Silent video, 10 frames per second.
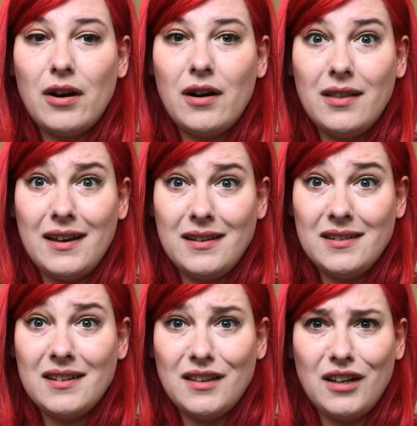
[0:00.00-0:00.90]
early
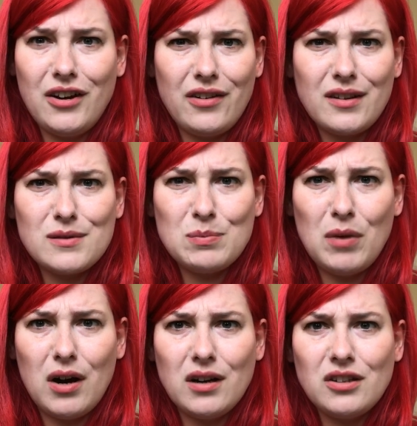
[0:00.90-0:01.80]
in the year, I think it's
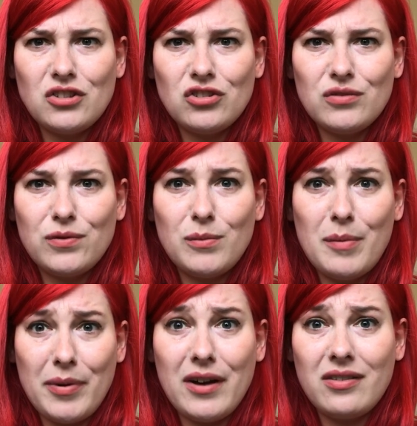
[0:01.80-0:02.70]
March, for
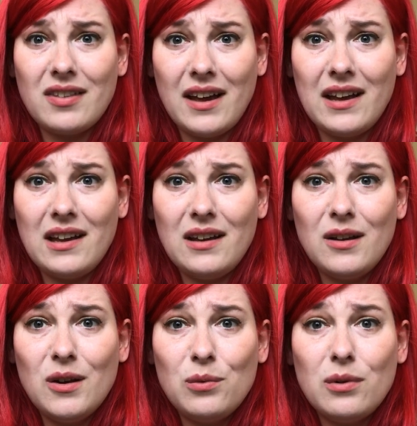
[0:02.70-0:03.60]
my birthday,
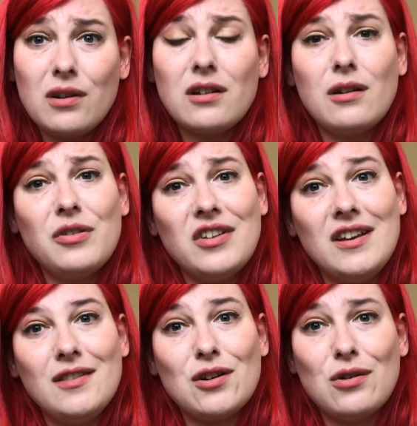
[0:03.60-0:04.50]
we were going to go
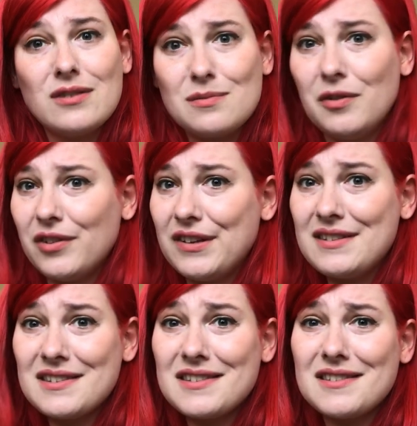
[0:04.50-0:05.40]
see The
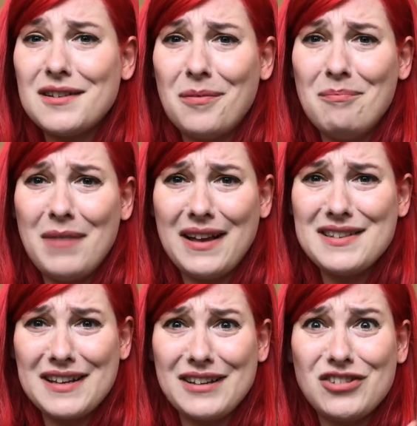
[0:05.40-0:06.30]
Correspondents. They're
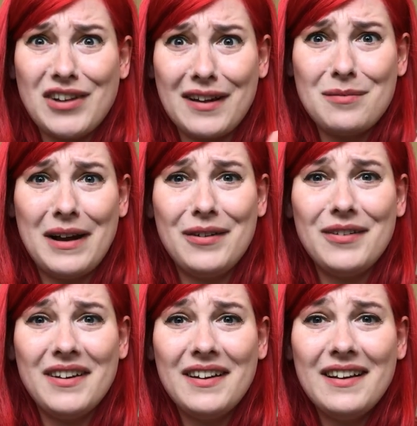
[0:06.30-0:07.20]
amazing, check them
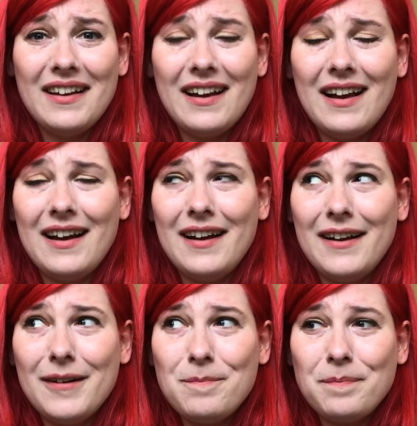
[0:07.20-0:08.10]
out.
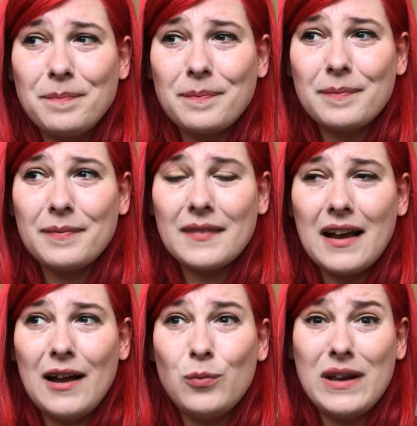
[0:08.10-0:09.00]

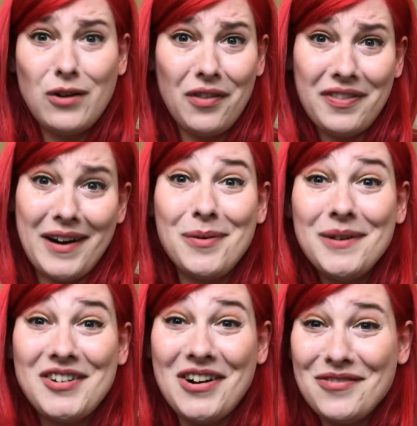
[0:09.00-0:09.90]
And we got there,
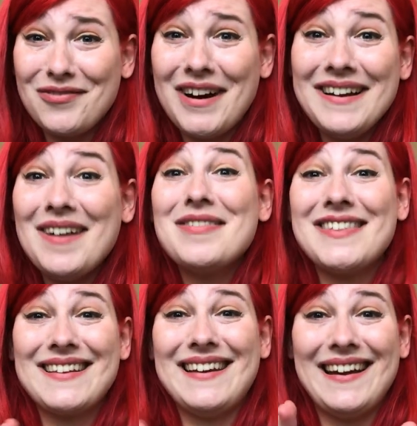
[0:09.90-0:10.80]
we drove right up
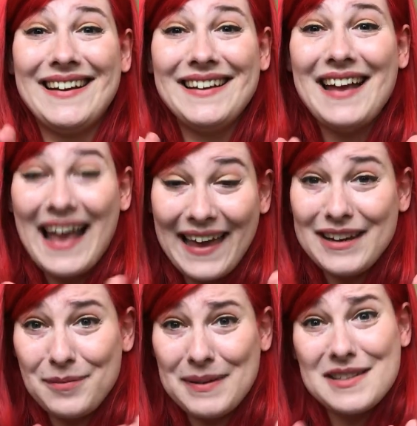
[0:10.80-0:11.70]
to the gate and
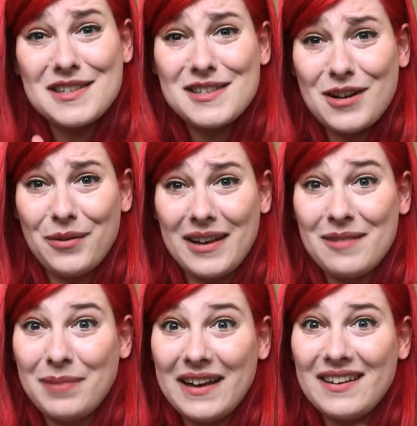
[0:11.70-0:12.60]
it had been
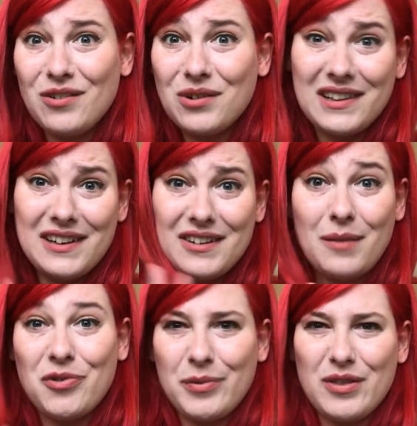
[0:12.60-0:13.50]
snowing, but it had all cleared
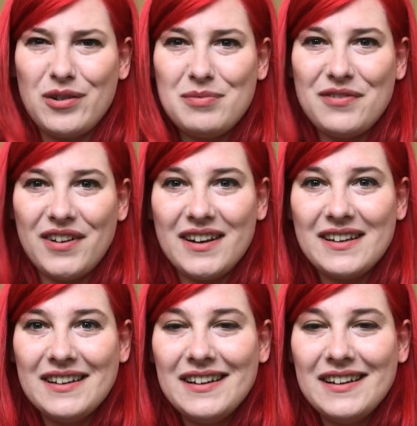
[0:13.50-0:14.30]
up, so we thought it'd be fine.